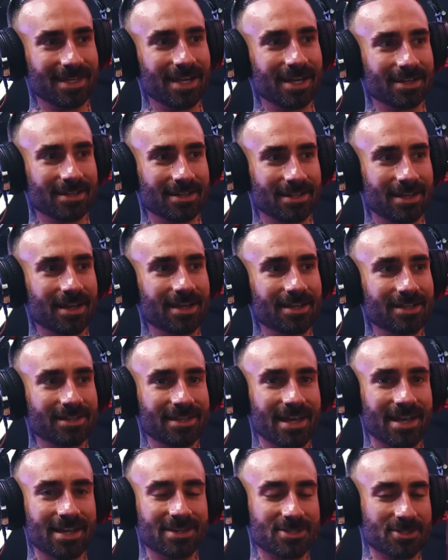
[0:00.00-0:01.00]
Yeah.
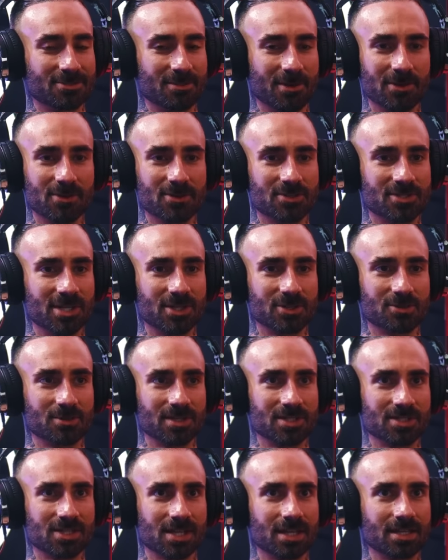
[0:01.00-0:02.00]
And it's just one of those things where it's